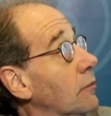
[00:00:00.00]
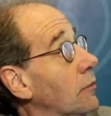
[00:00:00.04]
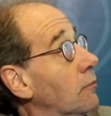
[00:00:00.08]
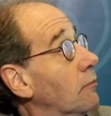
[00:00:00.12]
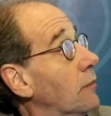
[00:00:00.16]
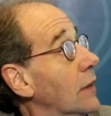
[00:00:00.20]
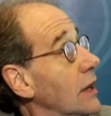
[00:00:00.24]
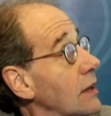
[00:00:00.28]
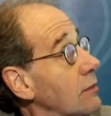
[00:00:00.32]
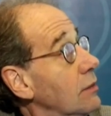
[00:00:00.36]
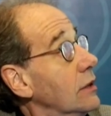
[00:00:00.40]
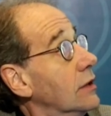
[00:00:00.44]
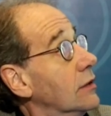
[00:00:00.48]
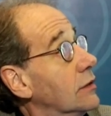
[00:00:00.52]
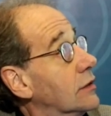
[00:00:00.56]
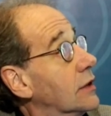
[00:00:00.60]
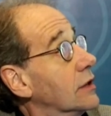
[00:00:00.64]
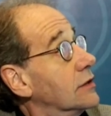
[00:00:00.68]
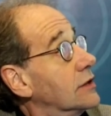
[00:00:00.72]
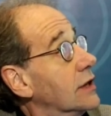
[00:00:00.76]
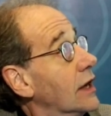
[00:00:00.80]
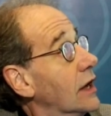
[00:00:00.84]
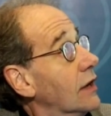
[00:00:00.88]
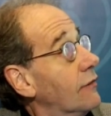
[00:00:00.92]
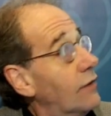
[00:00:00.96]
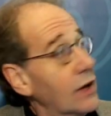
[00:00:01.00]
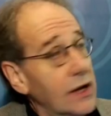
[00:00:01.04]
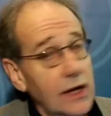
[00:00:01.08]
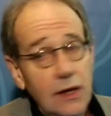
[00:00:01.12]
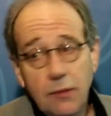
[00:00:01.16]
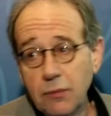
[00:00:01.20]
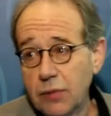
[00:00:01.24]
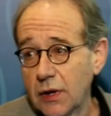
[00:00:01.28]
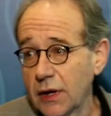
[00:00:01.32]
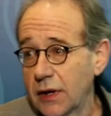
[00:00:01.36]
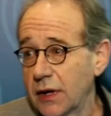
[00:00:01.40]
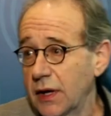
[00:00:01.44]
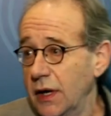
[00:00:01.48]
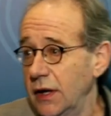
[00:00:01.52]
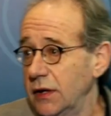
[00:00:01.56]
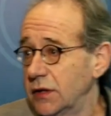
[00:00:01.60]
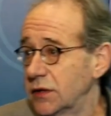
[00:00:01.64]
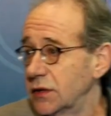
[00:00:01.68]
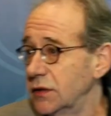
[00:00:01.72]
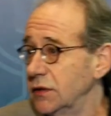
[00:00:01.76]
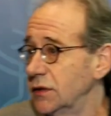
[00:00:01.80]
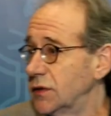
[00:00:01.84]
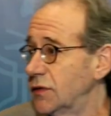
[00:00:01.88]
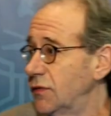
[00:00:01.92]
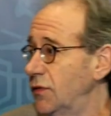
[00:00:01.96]
Maybe, does it have any
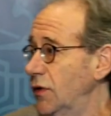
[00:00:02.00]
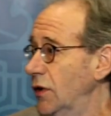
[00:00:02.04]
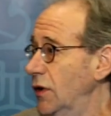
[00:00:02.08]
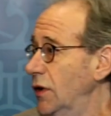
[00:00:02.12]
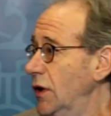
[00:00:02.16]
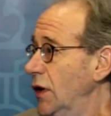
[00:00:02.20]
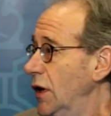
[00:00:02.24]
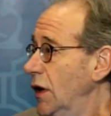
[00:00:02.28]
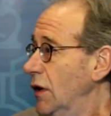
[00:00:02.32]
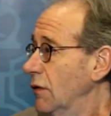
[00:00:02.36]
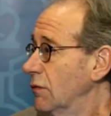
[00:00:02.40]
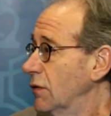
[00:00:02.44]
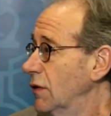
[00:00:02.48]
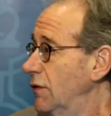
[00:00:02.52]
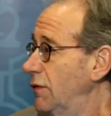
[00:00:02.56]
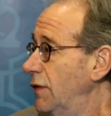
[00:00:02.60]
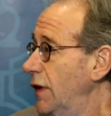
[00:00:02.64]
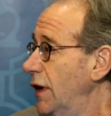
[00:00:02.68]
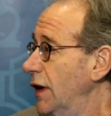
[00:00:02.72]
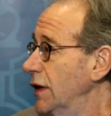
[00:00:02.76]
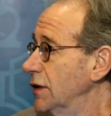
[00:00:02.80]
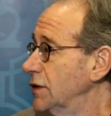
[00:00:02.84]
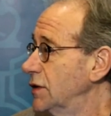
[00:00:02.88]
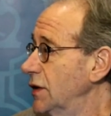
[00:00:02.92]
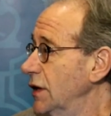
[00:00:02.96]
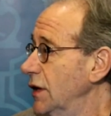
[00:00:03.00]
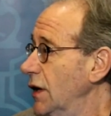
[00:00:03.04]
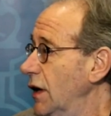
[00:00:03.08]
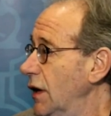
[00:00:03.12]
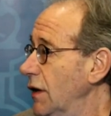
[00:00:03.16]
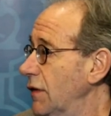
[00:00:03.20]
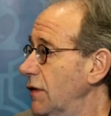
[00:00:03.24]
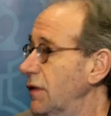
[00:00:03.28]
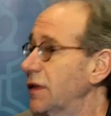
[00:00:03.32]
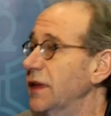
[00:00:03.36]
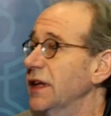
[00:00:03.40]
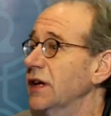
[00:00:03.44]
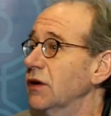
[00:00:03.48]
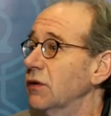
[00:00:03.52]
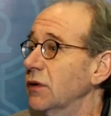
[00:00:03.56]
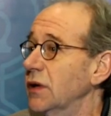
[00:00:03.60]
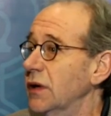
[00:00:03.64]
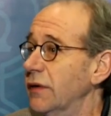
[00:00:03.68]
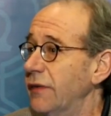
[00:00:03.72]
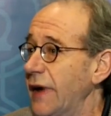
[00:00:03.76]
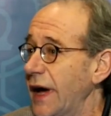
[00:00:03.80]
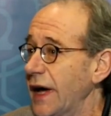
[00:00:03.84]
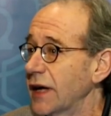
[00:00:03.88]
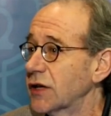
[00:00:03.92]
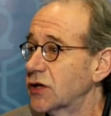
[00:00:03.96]
implications for revising our theory
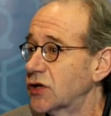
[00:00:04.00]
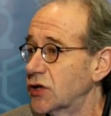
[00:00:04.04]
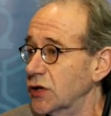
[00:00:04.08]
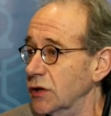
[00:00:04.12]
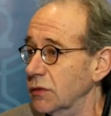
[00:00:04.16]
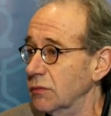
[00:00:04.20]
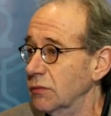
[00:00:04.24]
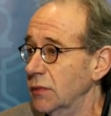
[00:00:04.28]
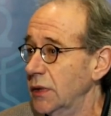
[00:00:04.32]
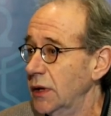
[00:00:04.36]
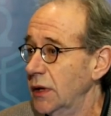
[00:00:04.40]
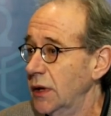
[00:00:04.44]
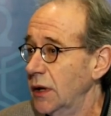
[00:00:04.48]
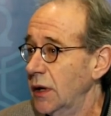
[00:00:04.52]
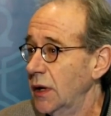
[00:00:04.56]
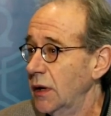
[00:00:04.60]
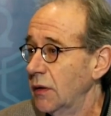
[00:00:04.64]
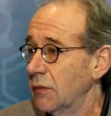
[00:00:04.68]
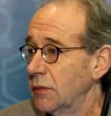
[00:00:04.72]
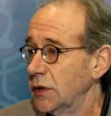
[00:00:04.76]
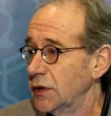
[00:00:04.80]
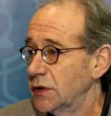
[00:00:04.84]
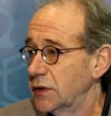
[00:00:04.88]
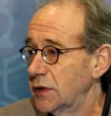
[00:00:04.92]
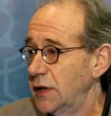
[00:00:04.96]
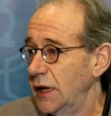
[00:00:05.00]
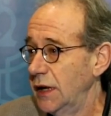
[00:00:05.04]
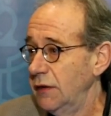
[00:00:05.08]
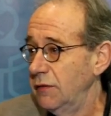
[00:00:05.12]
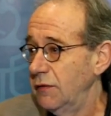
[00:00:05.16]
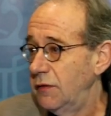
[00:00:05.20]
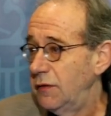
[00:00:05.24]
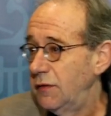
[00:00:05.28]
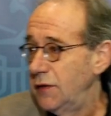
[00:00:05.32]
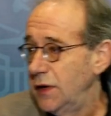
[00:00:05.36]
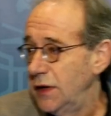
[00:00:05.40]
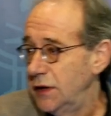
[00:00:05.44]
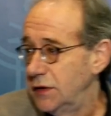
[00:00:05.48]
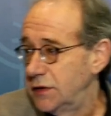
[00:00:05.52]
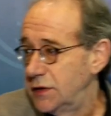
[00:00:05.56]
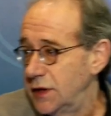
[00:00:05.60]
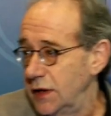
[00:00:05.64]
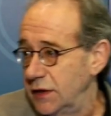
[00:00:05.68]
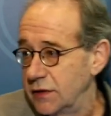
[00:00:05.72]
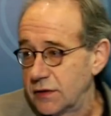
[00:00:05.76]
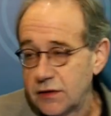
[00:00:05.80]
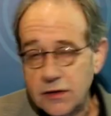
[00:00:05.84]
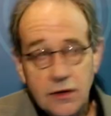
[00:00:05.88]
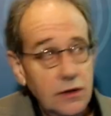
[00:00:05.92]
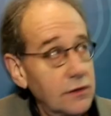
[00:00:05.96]
of action, which then feeds
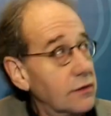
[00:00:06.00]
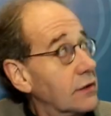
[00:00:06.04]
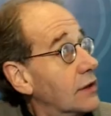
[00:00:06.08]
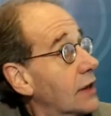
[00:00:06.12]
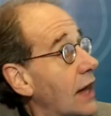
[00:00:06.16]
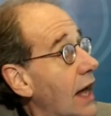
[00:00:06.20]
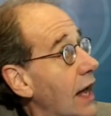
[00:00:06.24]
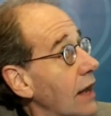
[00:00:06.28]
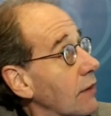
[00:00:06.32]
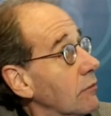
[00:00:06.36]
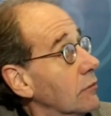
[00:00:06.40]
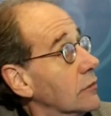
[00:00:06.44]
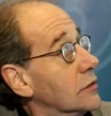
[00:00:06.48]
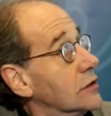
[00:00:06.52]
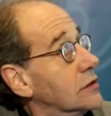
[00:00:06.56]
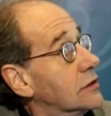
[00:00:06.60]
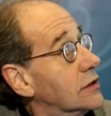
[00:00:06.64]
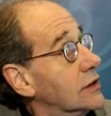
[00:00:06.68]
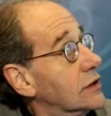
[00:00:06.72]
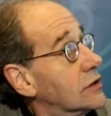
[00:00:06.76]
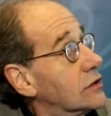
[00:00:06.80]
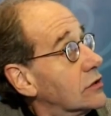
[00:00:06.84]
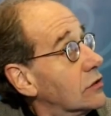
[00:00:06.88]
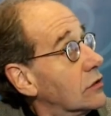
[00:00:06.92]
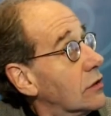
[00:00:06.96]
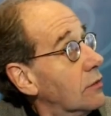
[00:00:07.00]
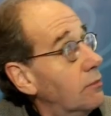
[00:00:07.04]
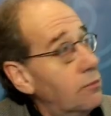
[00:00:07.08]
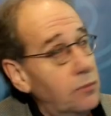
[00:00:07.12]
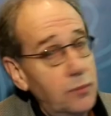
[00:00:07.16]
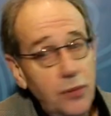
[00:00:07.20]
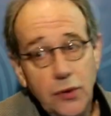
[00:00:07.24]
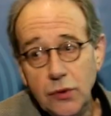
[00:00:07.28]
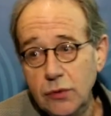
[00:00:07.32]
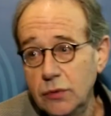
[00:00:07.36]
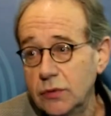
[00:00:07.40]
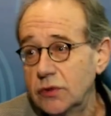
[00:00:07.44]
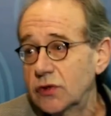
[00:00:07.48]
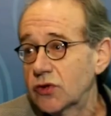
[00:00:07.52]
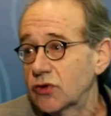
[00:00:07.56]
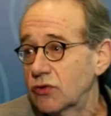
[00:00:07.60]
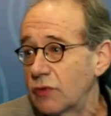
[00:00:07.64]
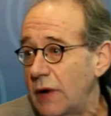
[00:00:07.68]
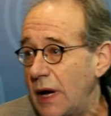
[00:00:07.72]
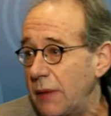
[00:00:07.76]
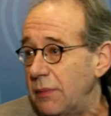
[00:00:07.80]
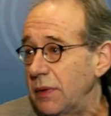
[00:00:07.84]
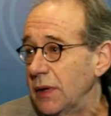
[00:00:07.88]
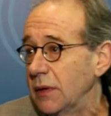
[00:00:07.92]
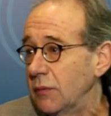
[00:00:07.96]
in? So that was this sort of
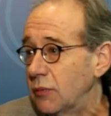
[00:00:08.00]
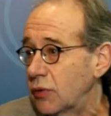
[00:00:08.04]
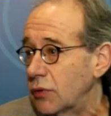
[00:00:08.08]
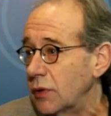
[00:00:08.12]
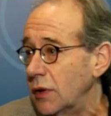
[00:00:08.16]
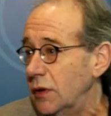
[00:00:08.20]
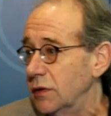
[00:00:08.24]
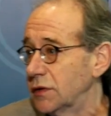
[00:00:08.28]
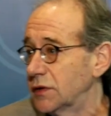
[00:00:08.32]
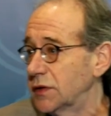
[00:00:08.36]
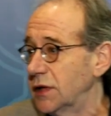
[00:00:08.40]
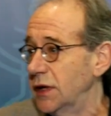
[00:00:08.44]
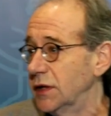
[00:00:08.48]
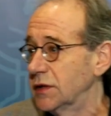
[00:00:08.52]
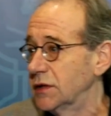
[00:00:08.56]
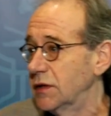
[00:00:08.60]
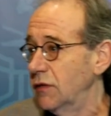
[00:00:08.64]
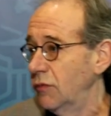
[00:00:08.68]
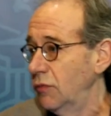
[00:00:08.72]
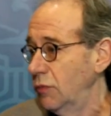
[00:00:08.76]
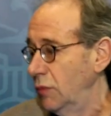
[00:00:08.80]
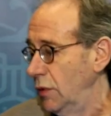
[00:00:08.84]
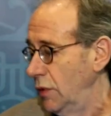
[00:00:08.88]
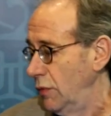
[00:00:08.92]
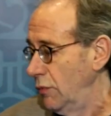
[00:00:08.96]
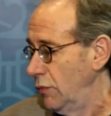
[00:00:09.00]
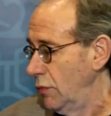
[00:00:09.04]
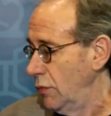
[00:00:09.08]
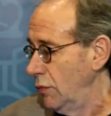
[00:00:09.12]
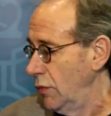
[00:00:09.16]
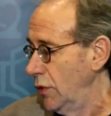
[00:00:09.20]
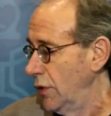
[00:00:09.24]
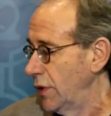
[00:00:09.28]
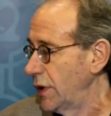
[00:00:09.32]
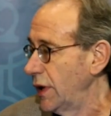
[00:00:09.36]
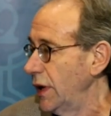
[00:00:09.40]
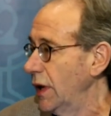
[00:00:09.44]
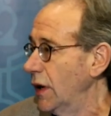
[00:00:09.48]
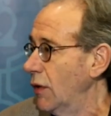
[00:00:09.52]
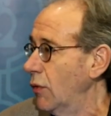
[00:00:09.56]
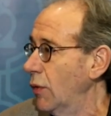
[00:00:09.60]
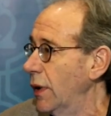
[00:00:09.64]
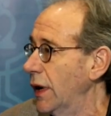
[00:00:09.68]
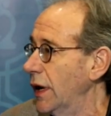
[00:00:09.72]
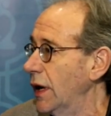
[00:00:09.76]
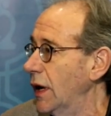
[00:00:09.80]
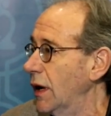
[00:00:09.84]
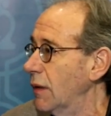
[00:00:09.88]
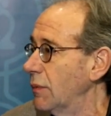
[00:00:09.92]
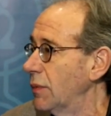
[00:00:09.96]
bootstrapping process of working our
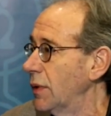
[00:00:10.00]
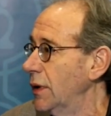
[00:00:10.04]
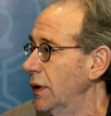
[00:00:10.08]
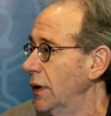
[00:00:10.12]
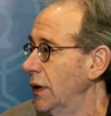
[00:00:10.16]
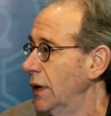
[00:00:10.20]
way up.